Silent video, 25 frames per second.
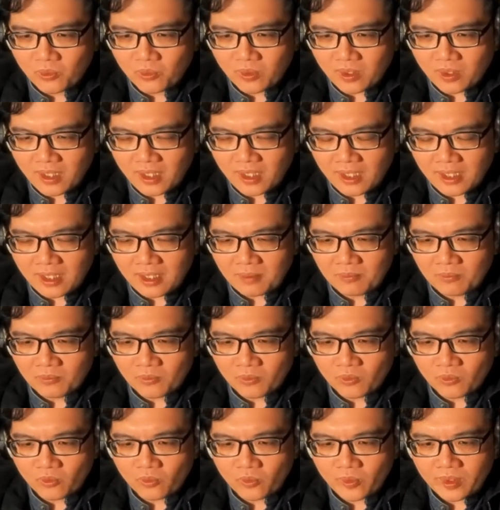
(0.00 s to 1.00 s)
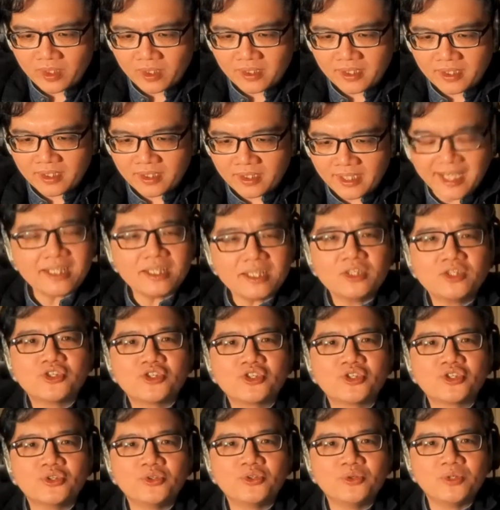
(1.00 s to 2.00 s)
Um, we'll get
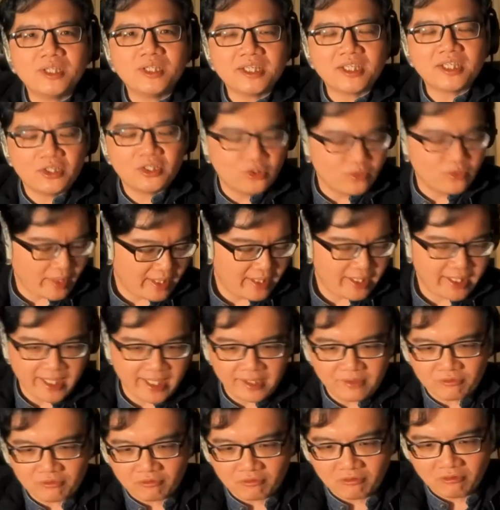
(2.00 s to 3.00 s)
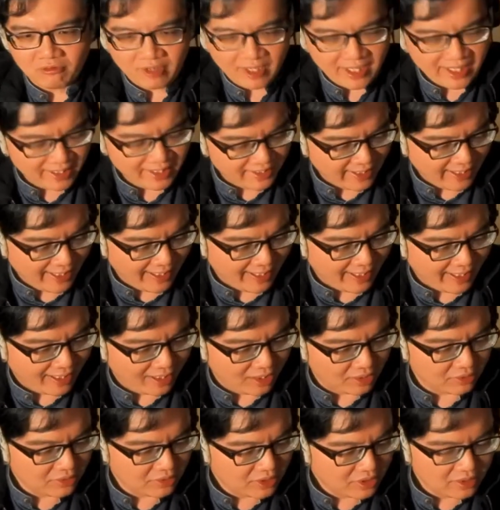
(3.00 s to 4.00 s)
into the Q and A right
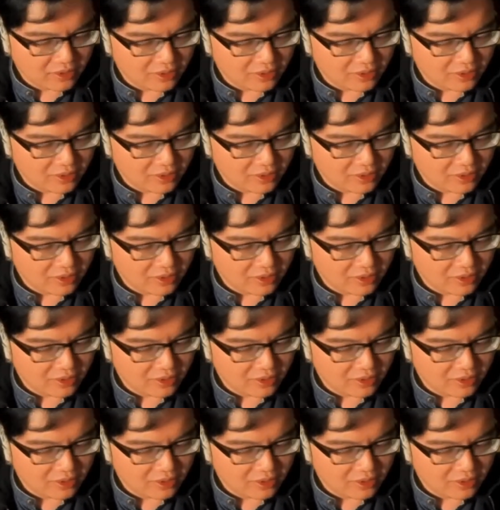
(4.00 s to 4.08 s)
now.